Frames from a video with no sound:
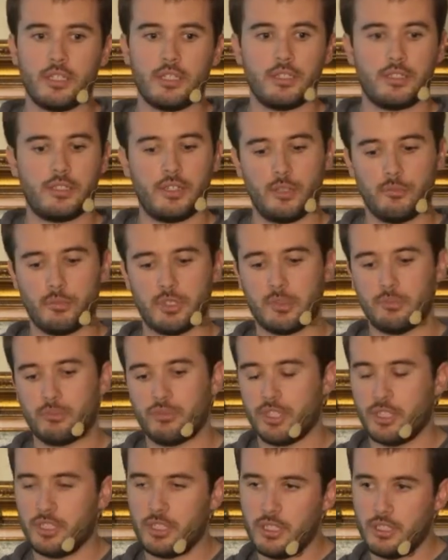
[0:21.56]
Thomas
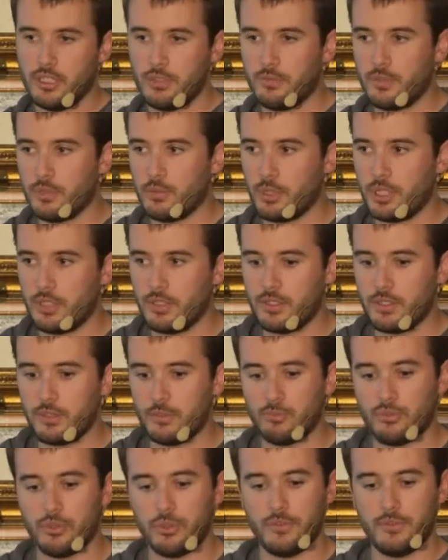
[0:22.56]
presented you a few ways to
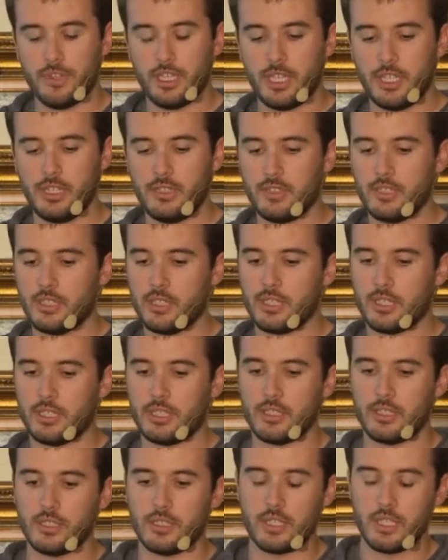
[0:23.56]
improve that,
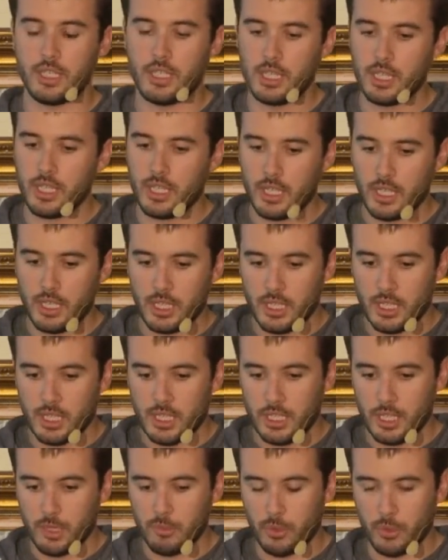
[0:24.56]

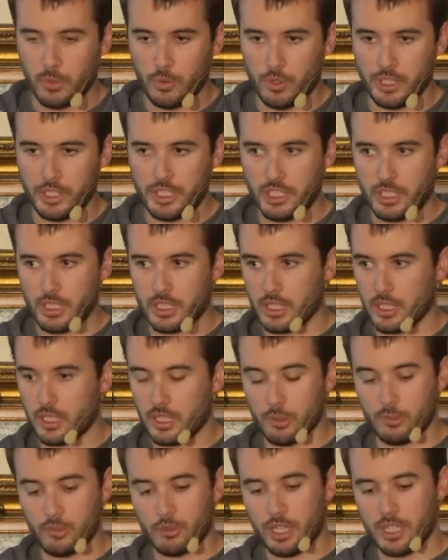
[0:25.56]
among which
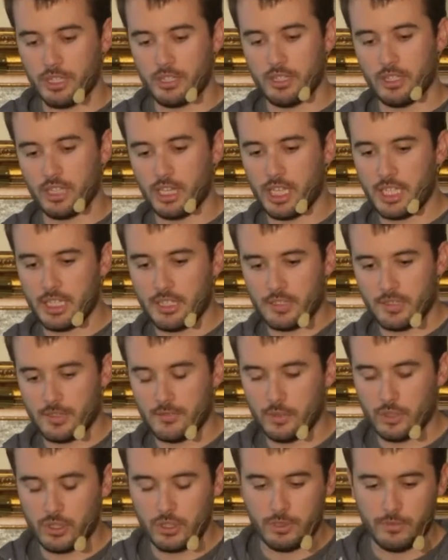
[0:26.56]
upgrade to the latest
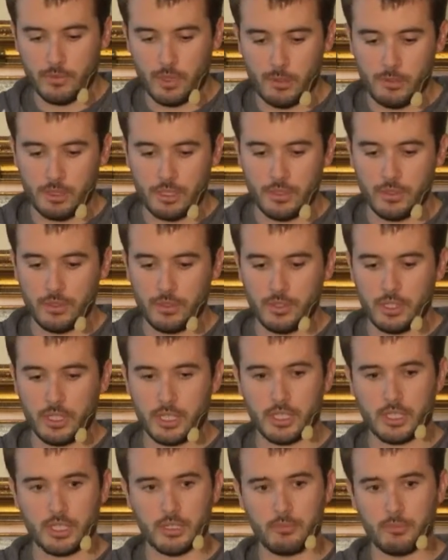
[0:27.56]
version of Robinhood.
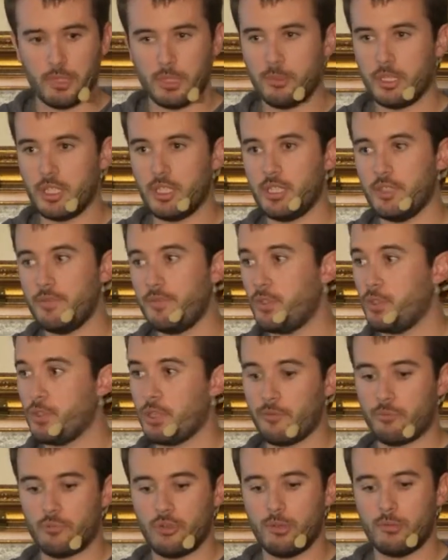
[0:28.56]
Maybe if you
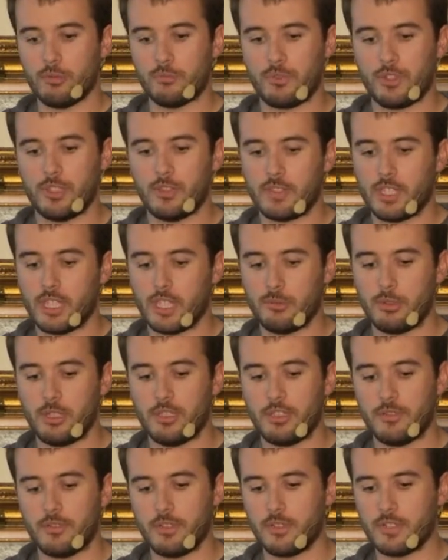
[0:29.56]
have problem with the
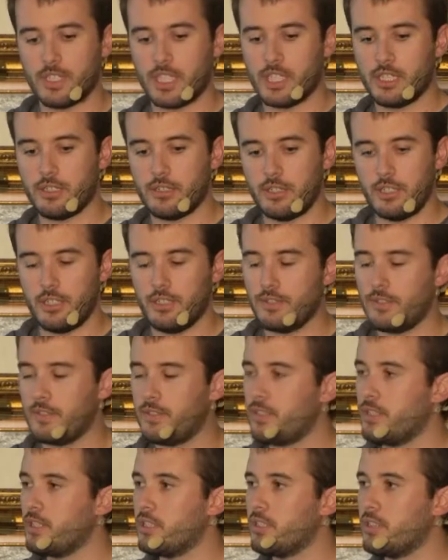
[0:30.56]
scalability of the scanner,
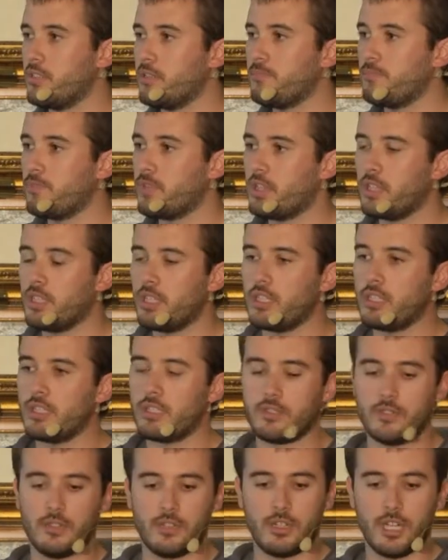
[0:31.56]
use
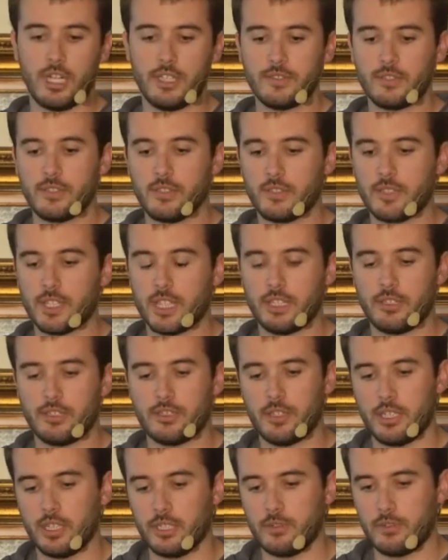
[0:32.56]
the latest
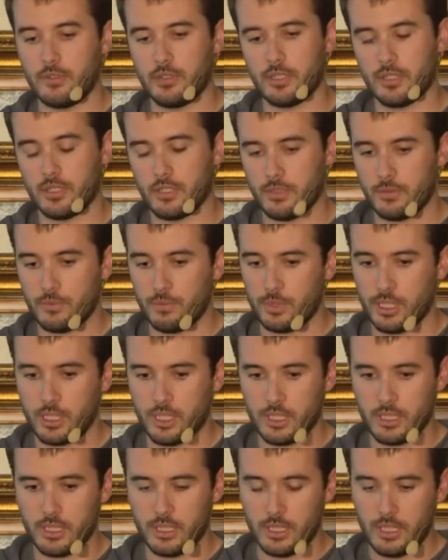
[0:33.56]
scanner that
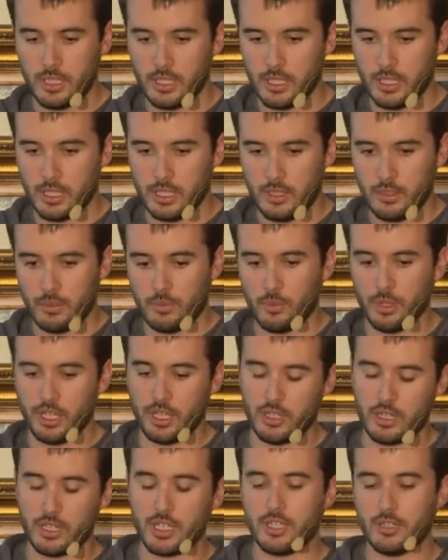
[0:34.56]
we
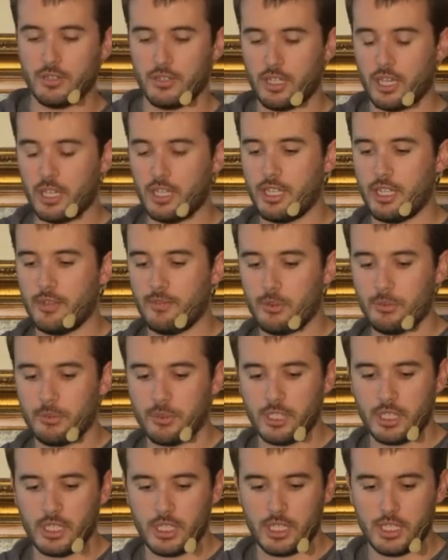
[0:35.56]
are currently
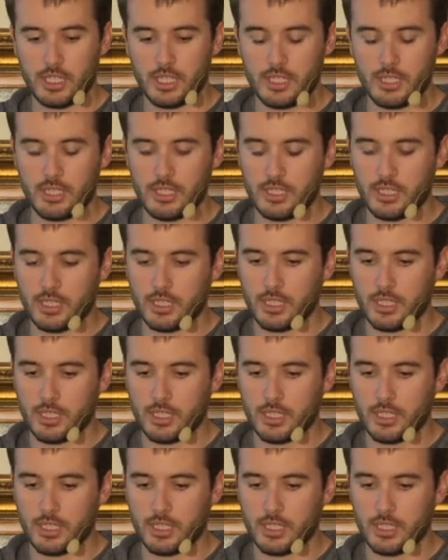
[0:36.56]
developing, and